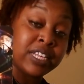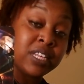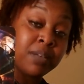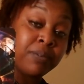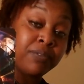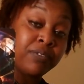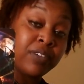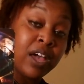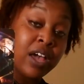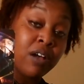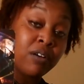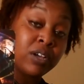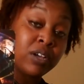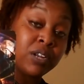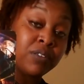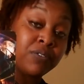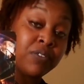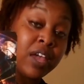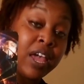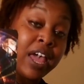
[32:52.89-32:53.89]
Some of y'all could
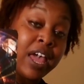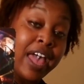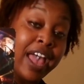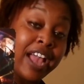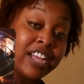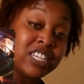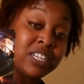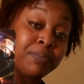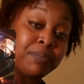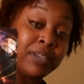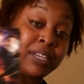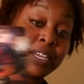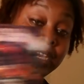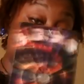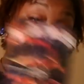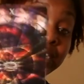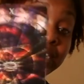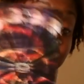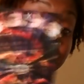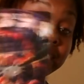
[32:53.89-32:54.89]
have actually be
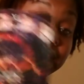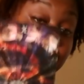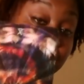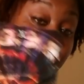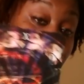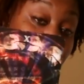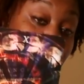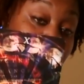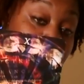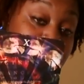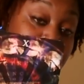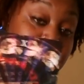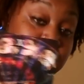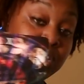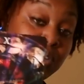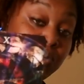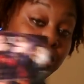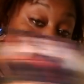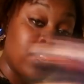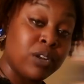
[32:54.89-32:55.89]
ending the cycle with
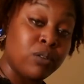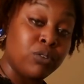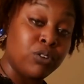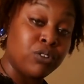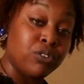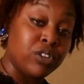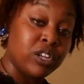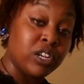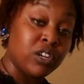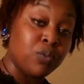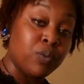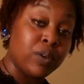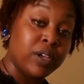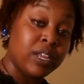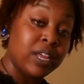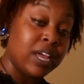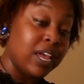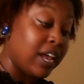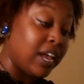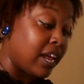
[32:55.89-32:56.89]
someone who you're dealing with,